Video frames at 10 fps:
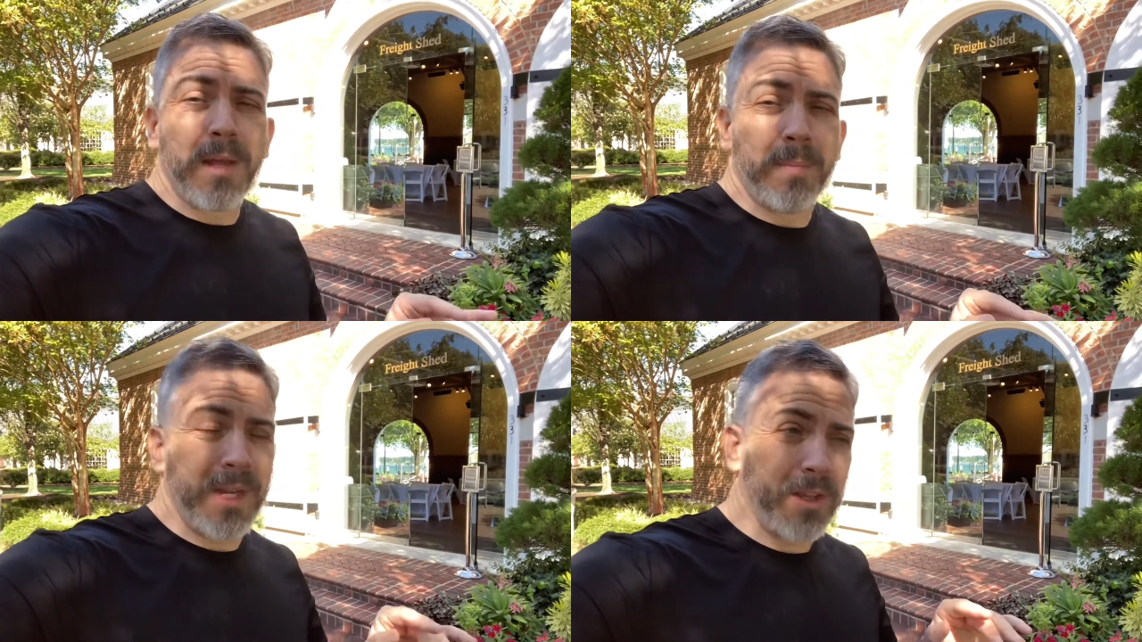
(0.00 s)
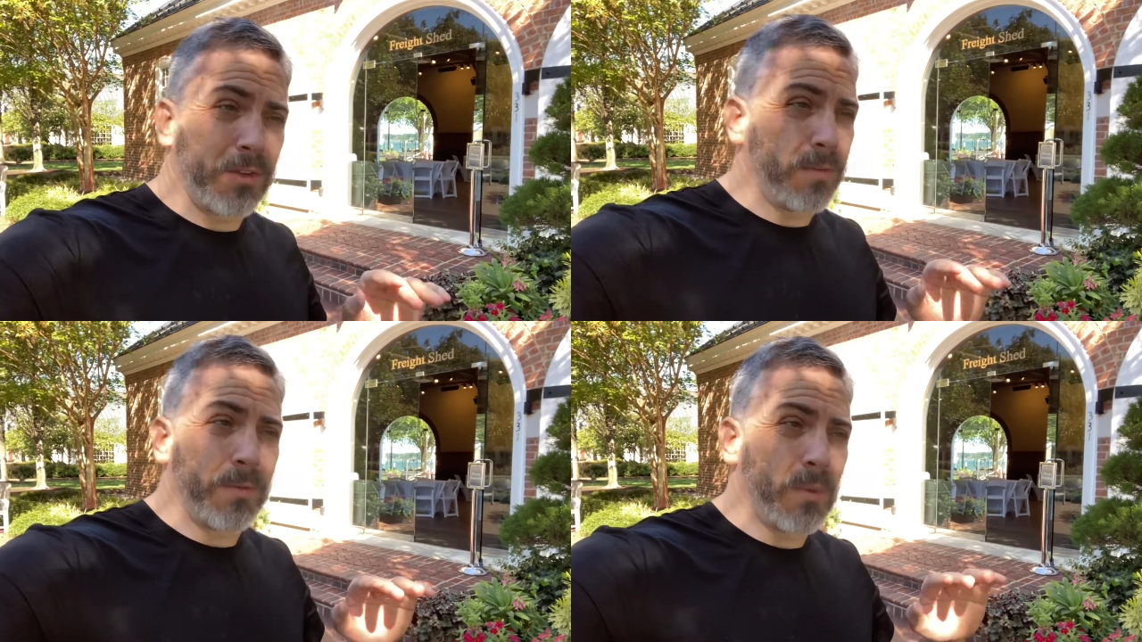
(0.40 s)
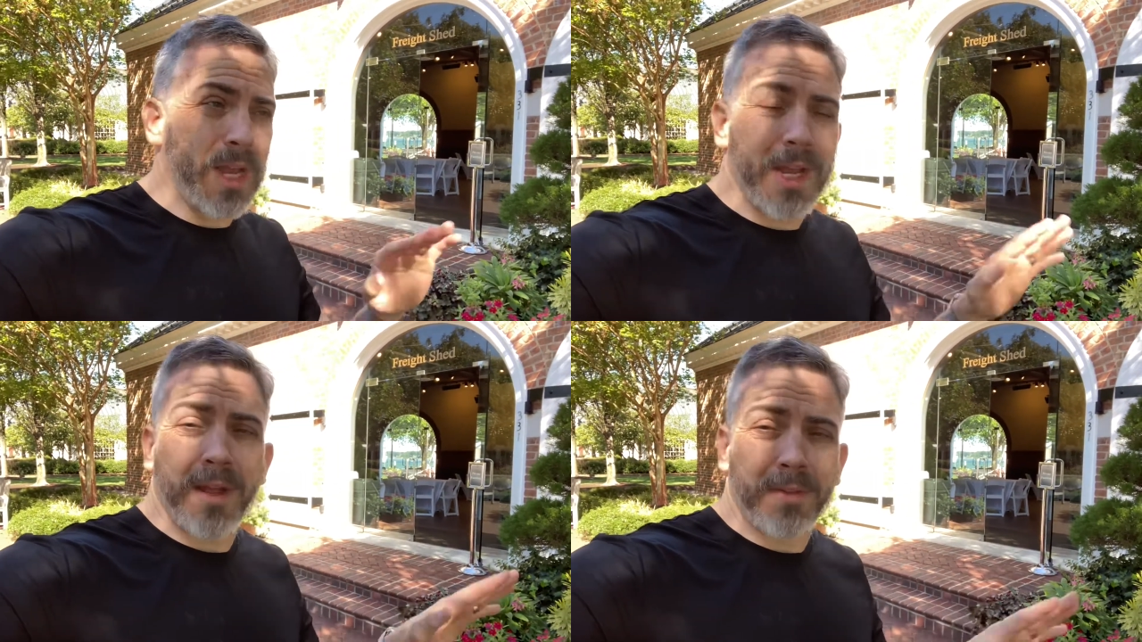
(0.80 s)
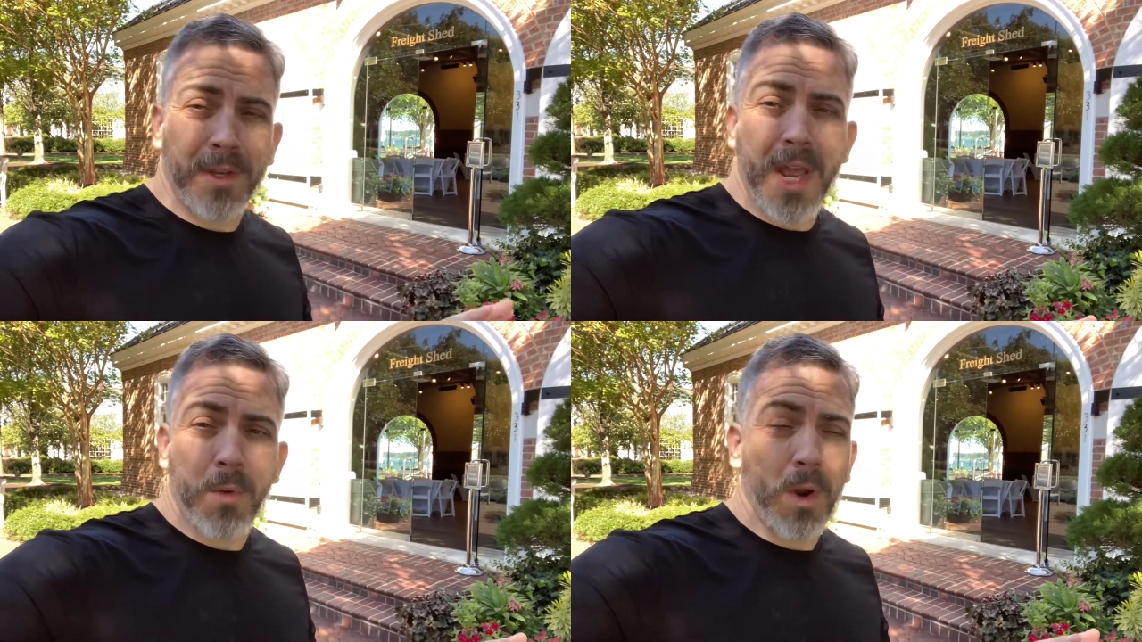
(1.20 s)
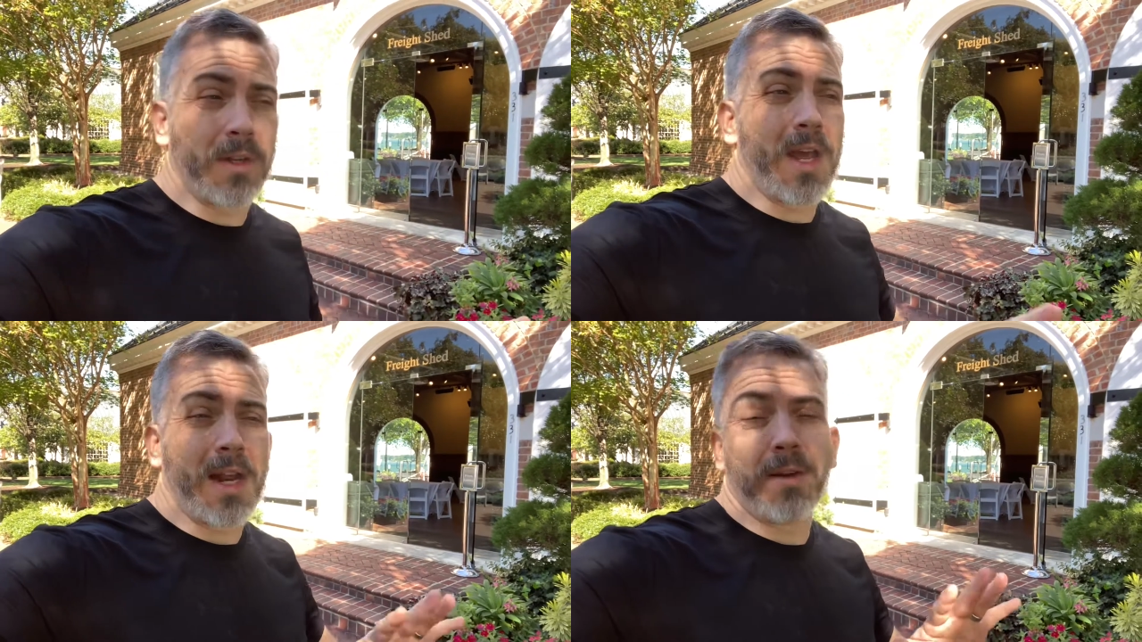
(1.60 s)
Because of the way the day worked
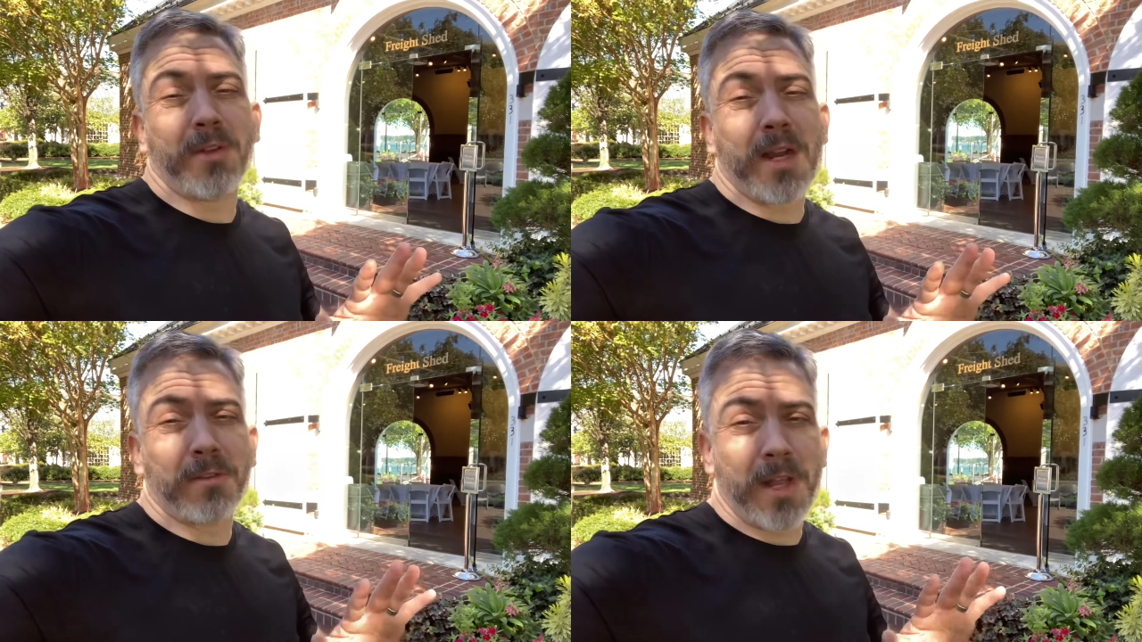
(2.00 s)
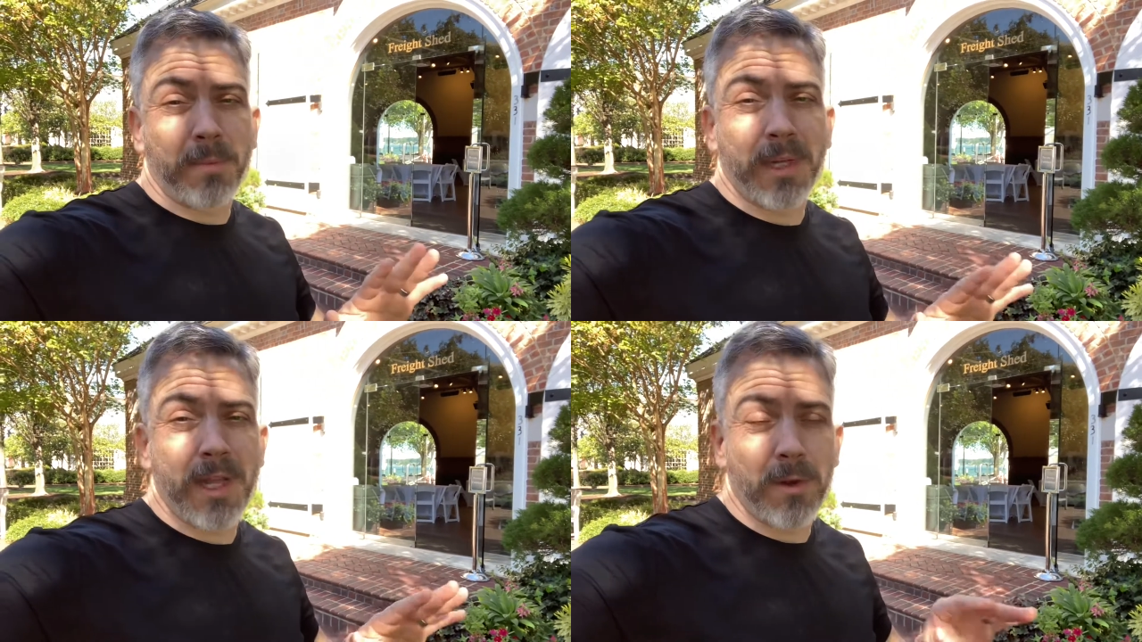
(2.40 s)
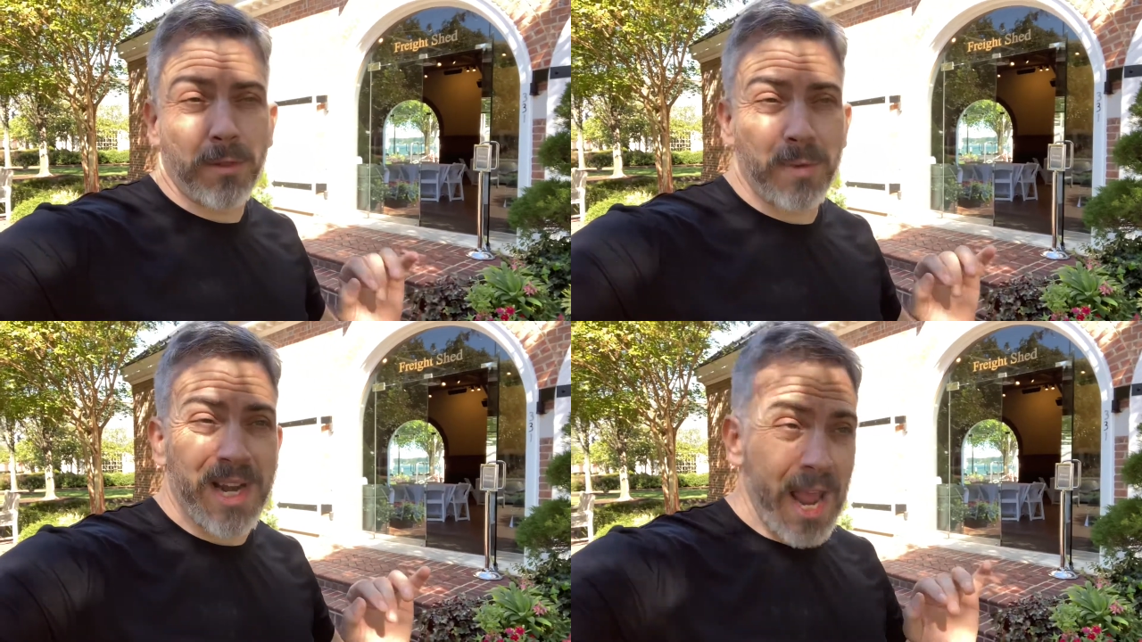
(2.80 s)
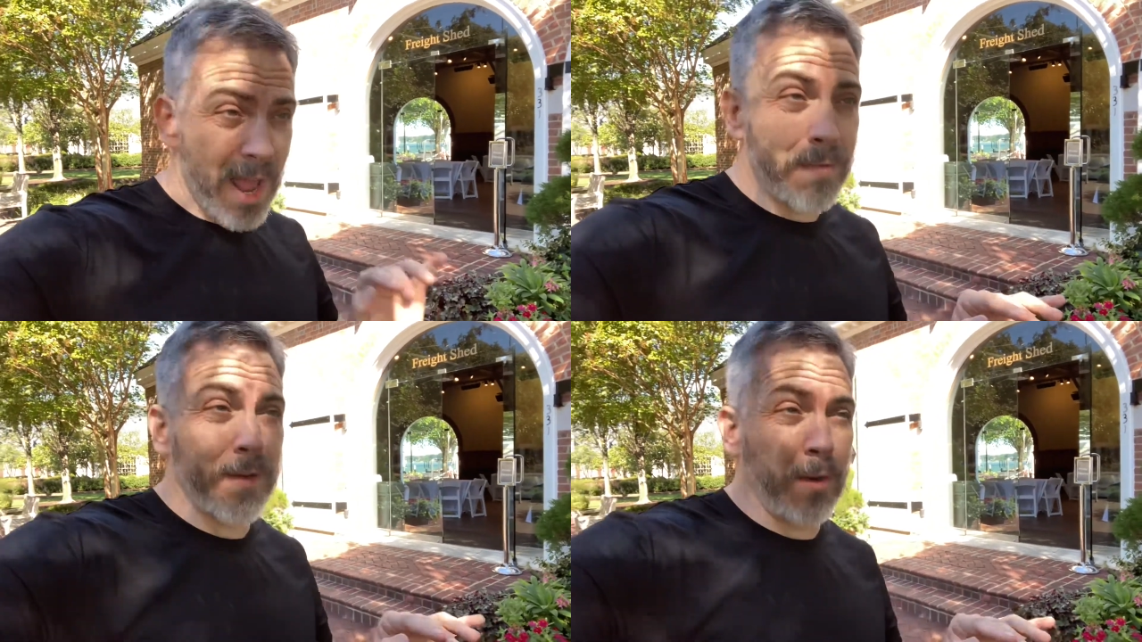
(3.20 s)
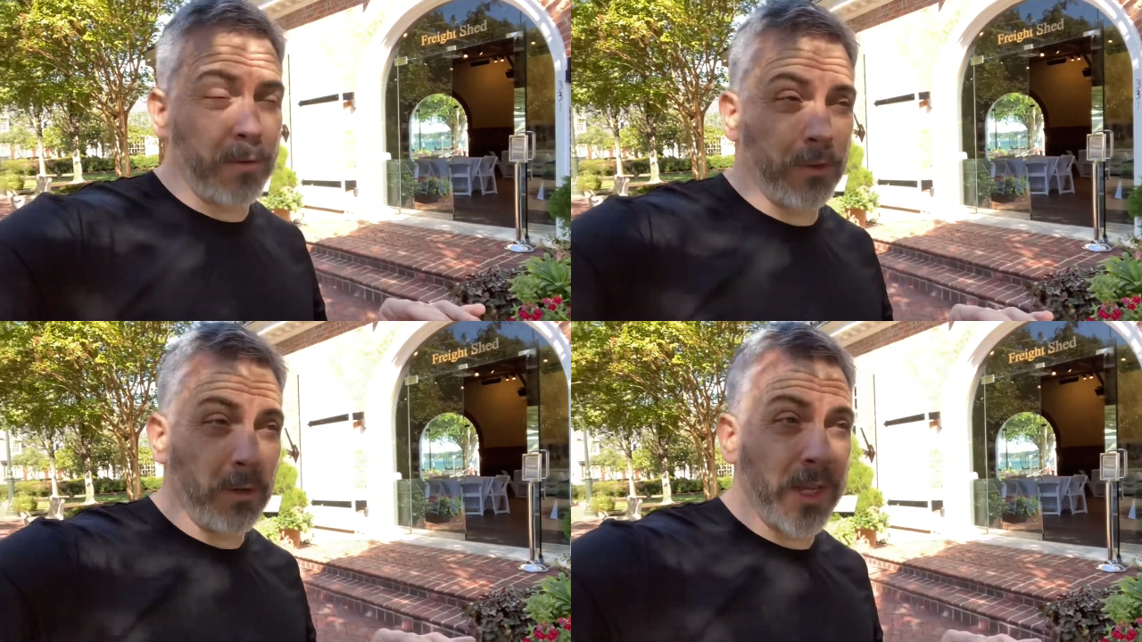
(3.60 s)
out, I was actually able to get here three and a half
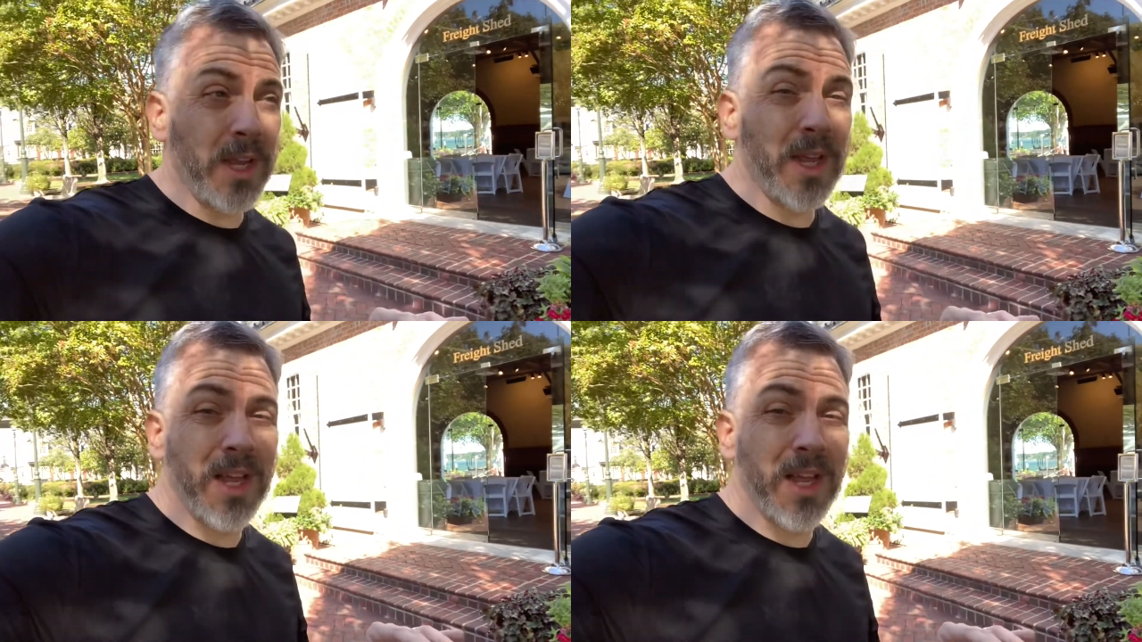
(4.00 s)
hours early.